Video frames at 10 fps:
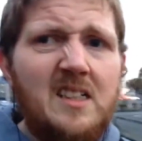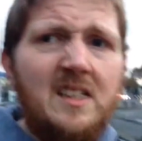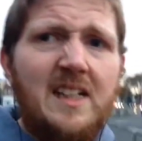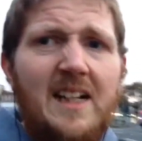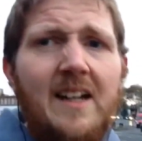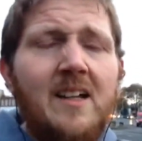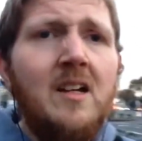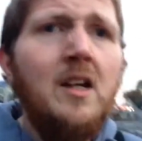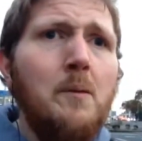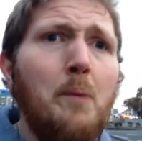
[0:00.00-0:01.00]
Yeah.
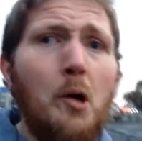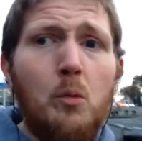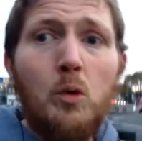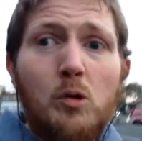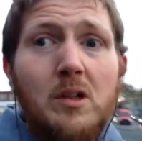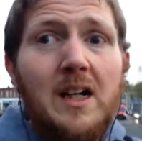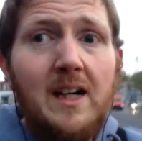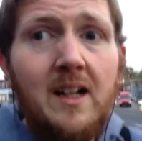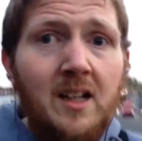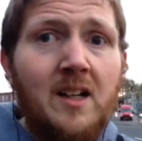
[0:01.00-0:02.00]
Paul
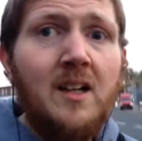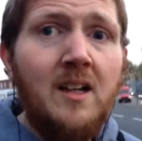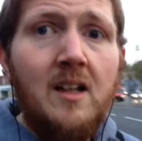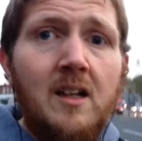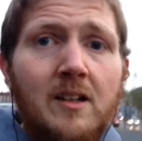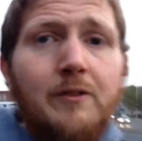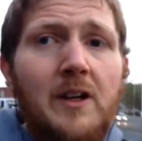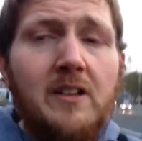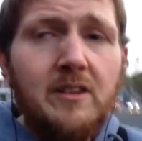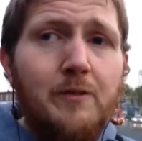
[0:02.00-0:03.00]
Walker,
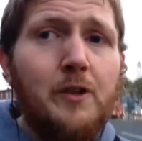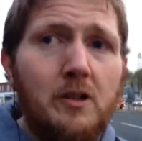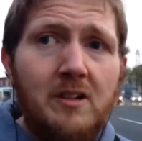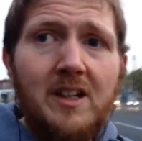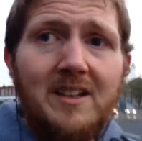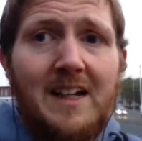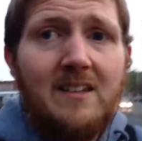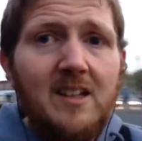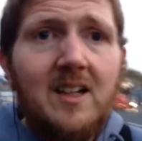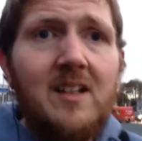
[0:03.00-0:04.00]
Fast and Furious
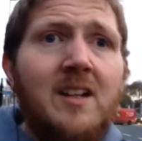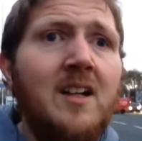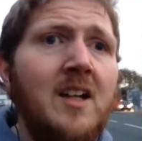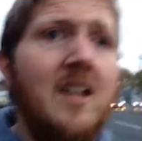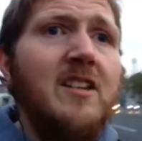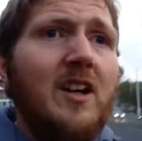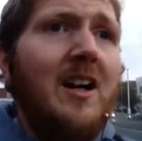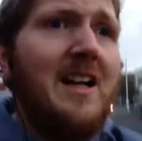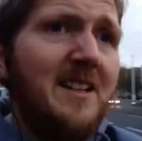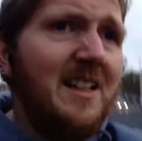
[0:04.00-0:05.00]
actor,
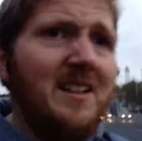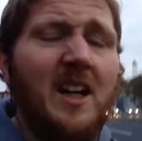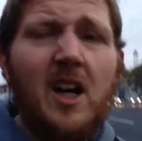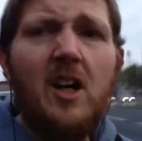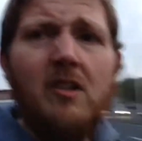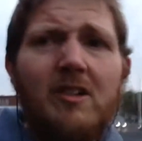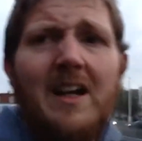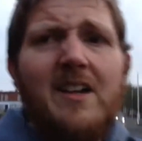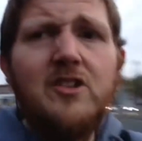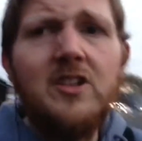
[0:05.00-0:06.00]
died in a car
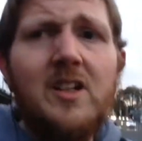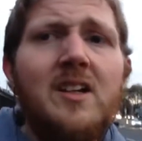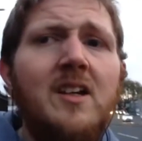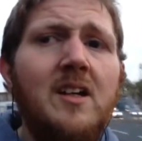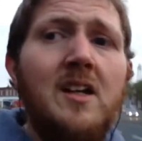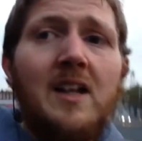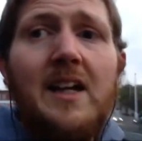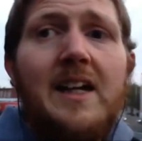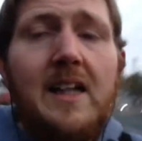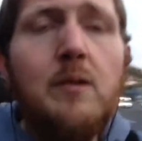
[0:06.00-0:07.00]
crash.
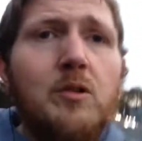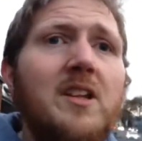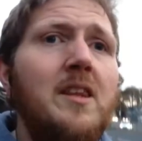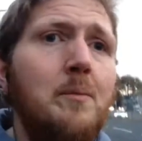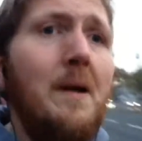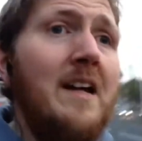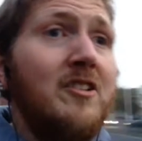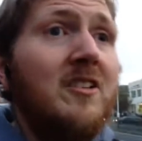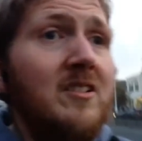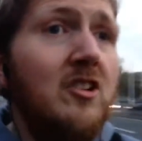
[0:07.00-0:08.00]
He was in the
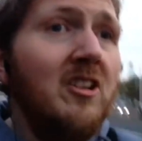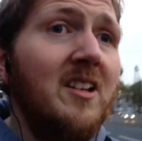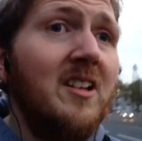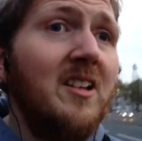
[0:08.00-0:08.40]
passenger seat